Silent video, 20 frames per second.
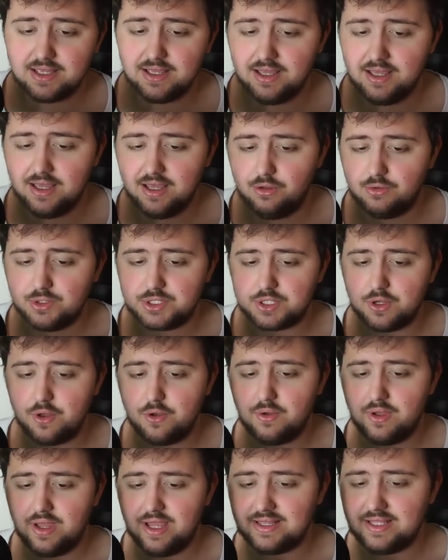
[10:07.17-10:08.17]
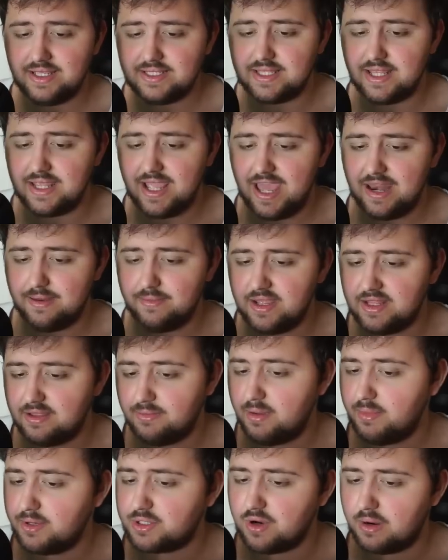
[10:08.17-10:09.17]
Also, at least in the anime, the
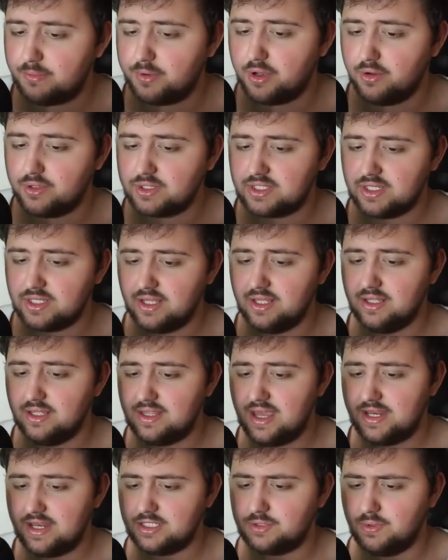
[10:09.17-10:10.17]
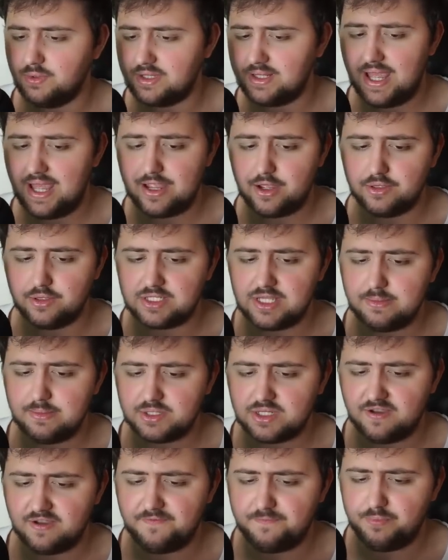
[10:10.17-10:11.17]
baby Terapagos that is with Lycos seems
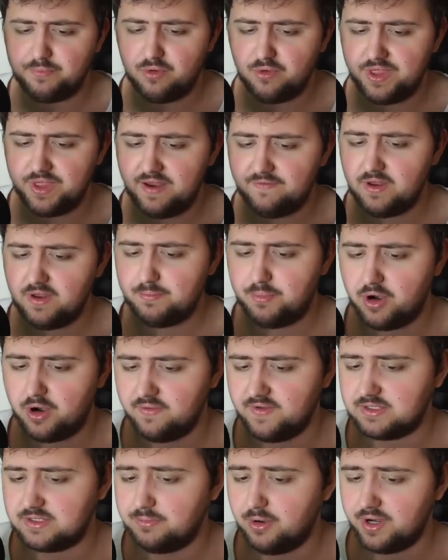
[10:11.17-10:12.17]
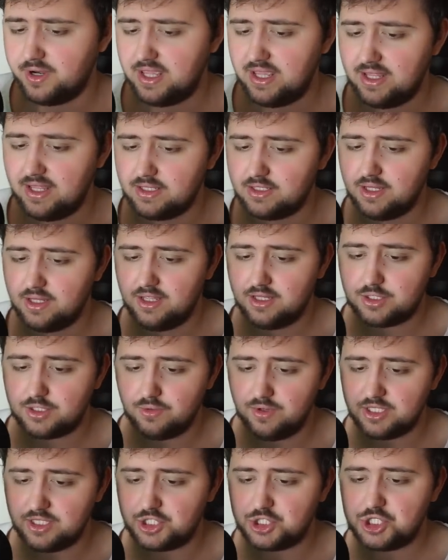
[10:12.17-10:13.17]
to have pulled every part of its body
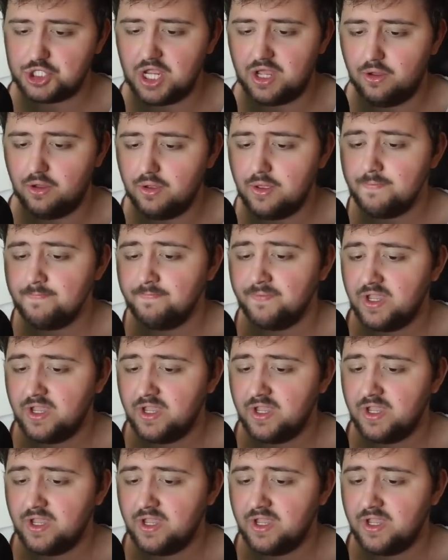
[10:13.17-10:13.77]
into its shell.